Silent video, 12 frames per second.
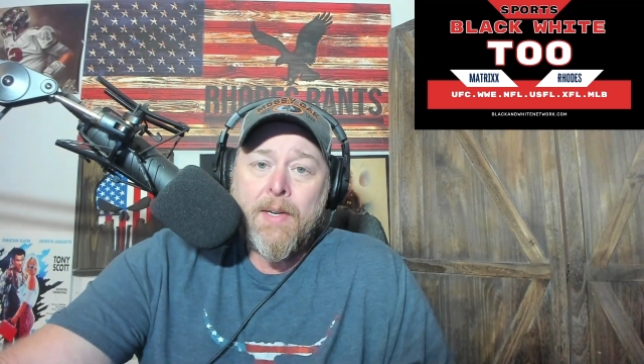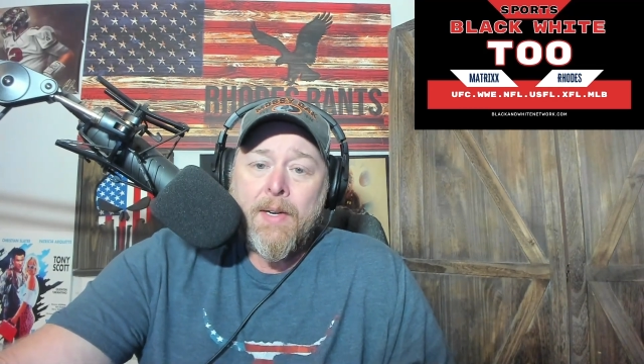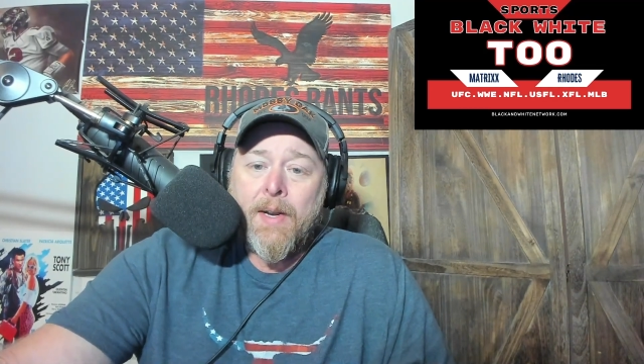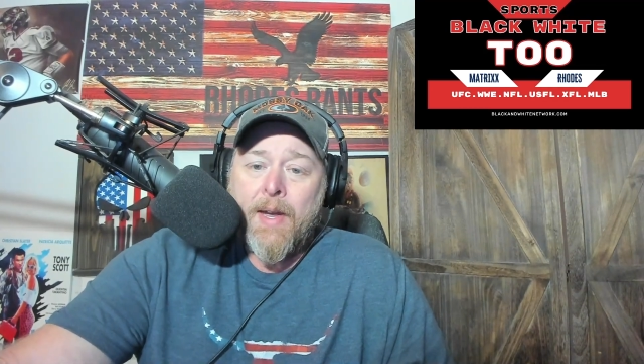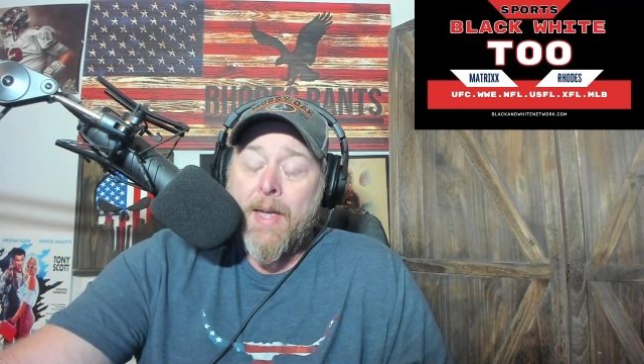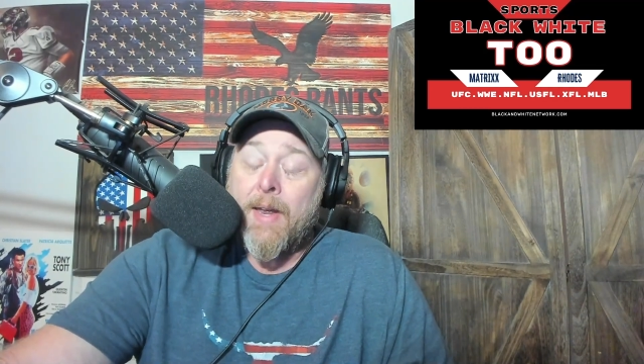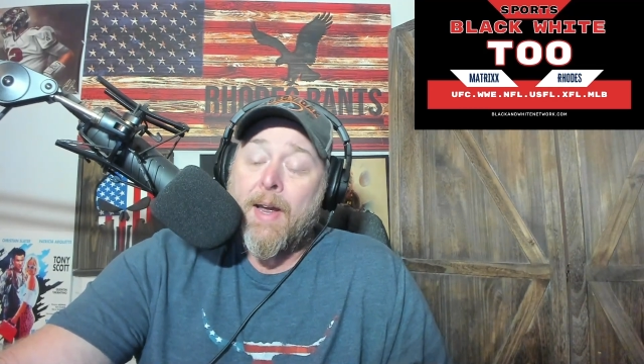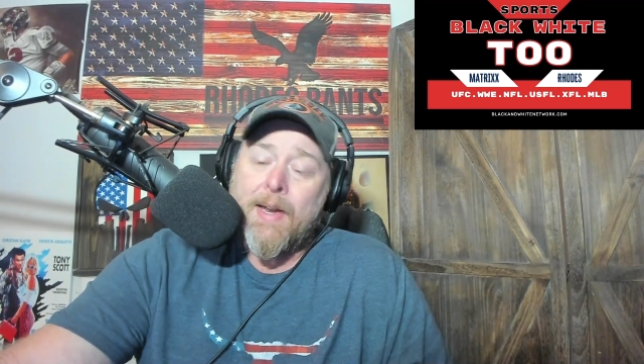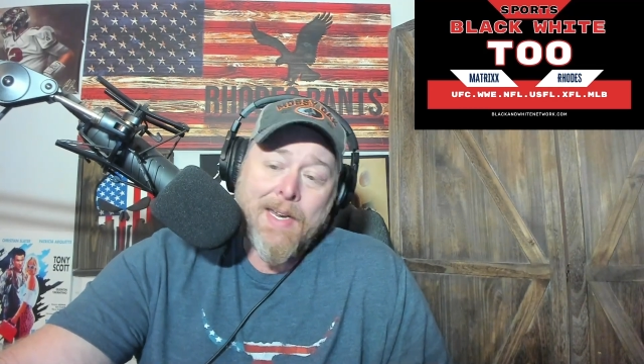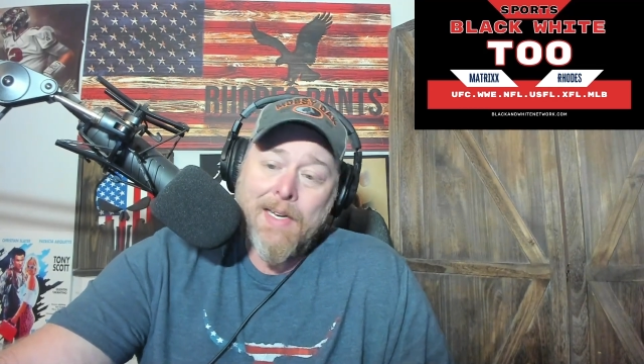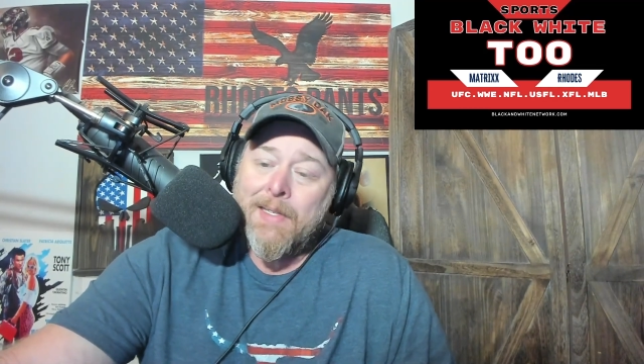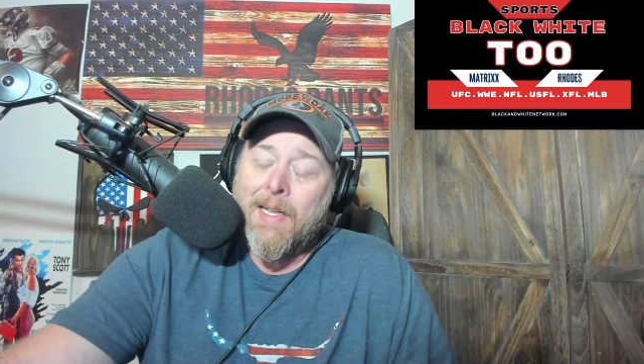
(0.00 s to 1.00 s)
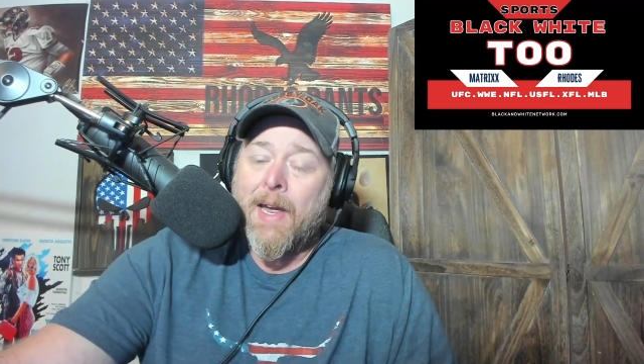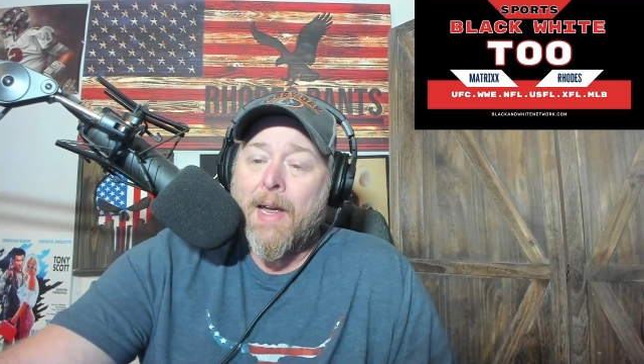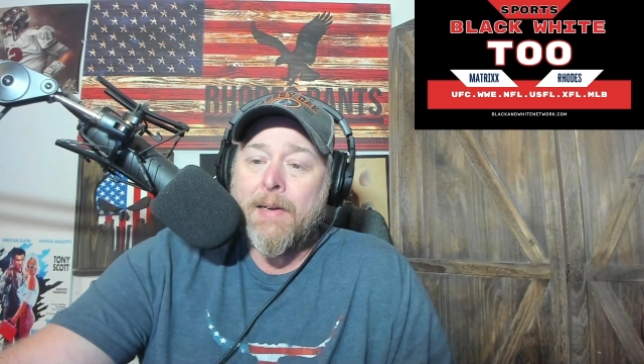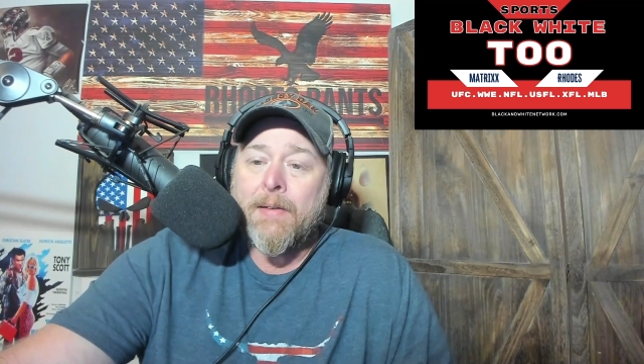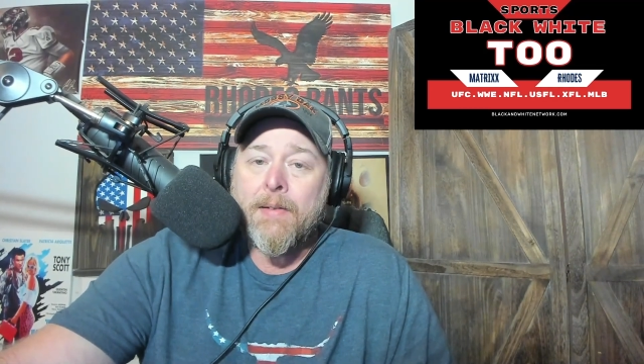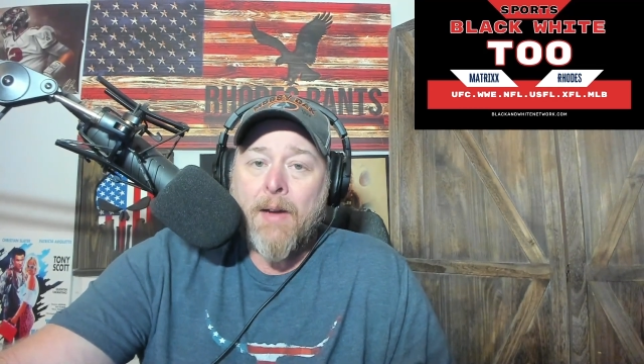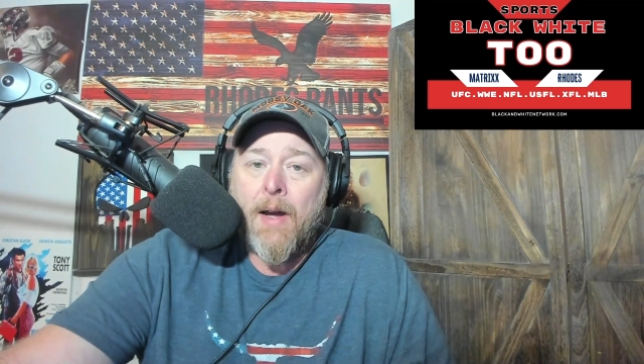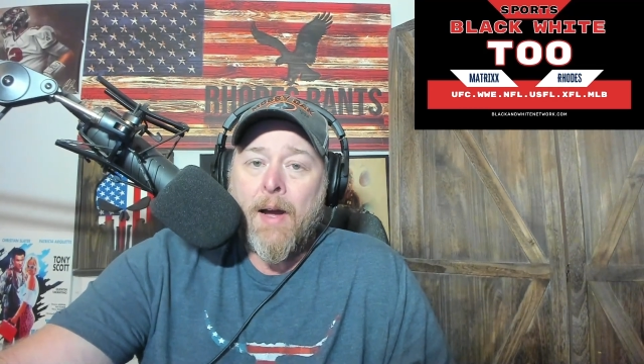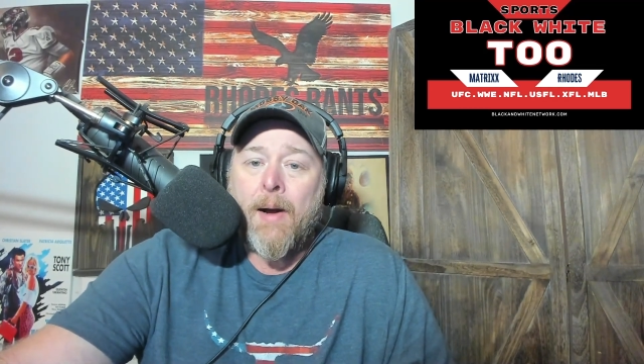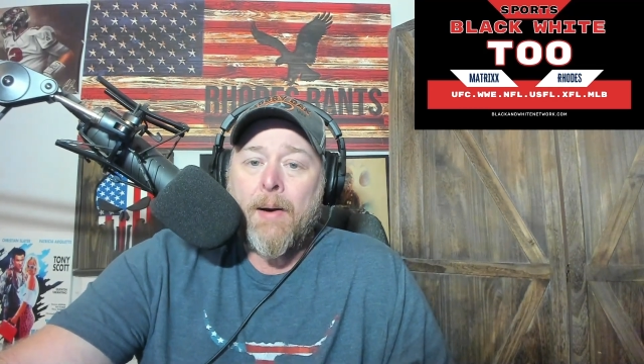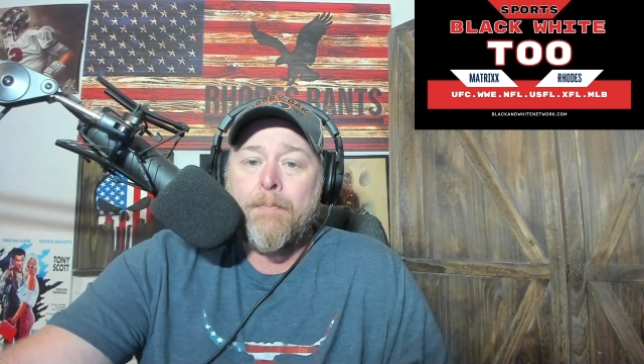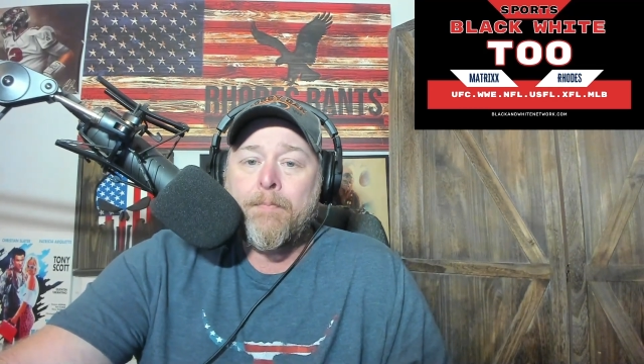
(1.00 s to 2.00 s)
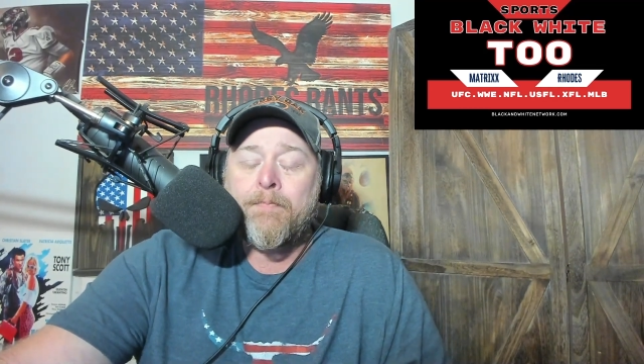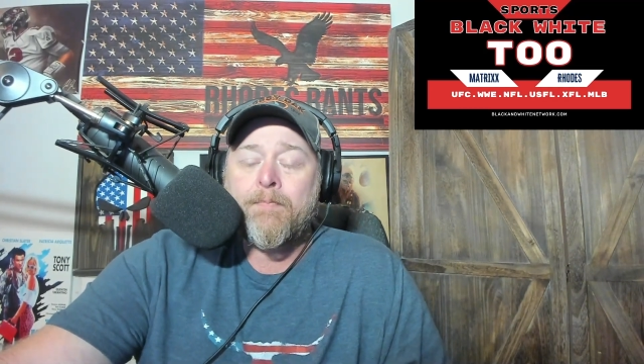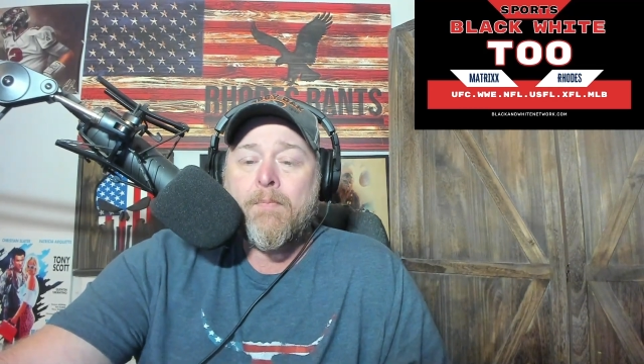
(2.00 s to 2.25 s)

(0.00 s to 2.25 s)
and I get that. Um,